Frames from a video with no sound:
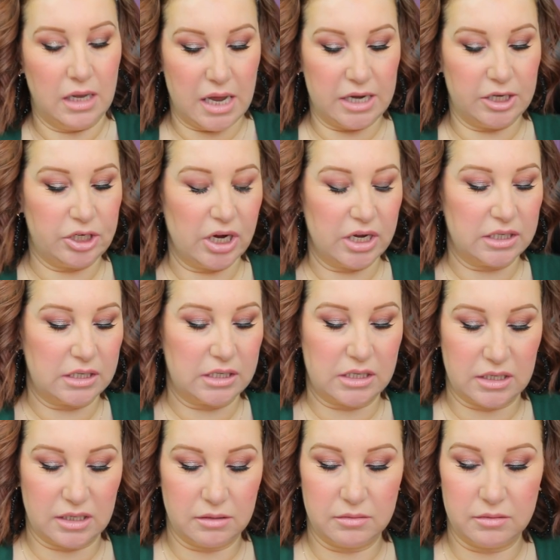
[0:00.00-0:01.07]
It
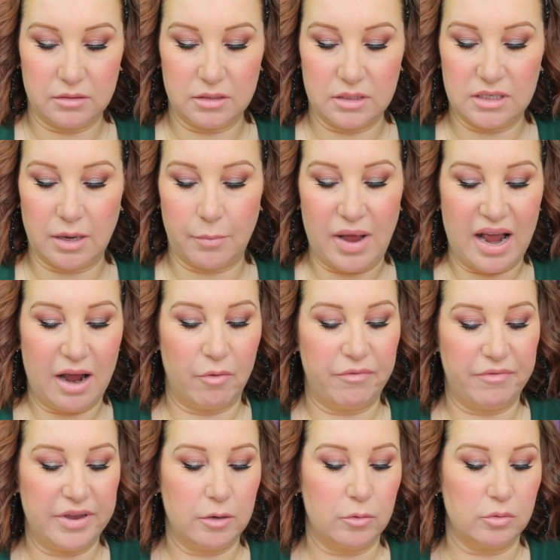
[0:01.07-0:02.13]
just somehow
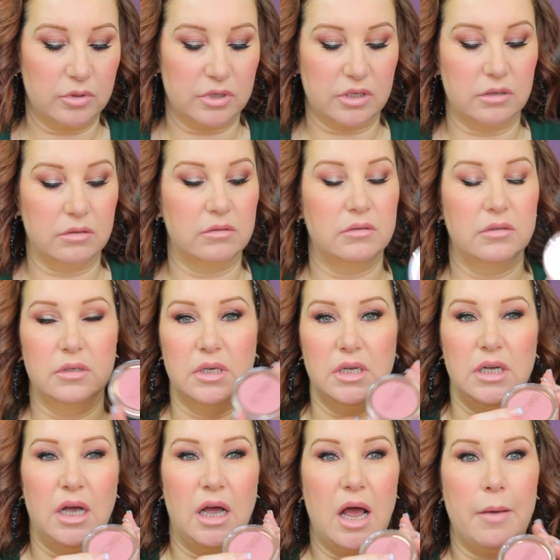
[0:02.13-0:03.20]
feels
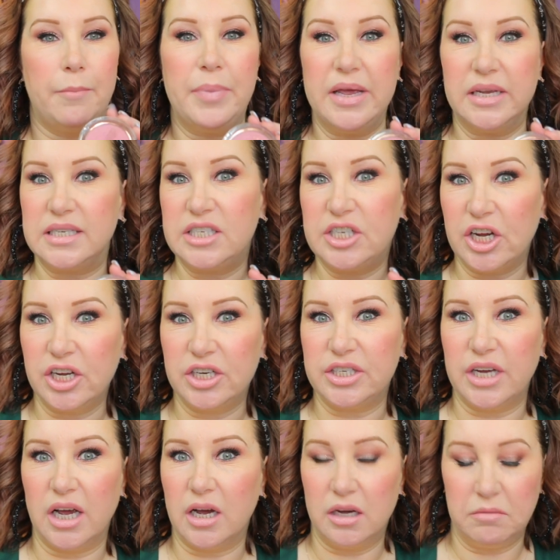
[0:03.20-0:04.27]
a bit
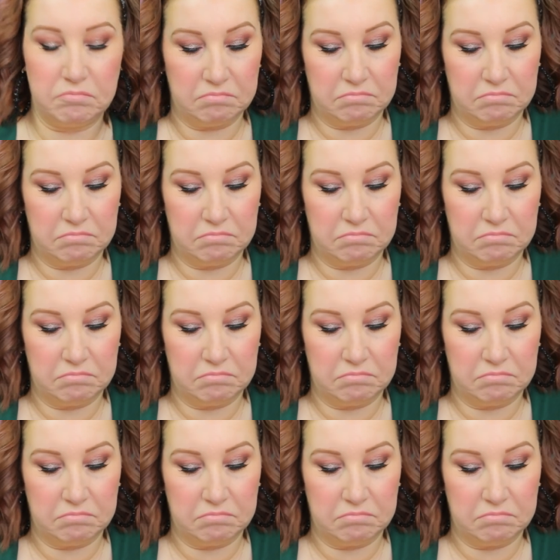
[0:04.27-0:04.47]
sturdier.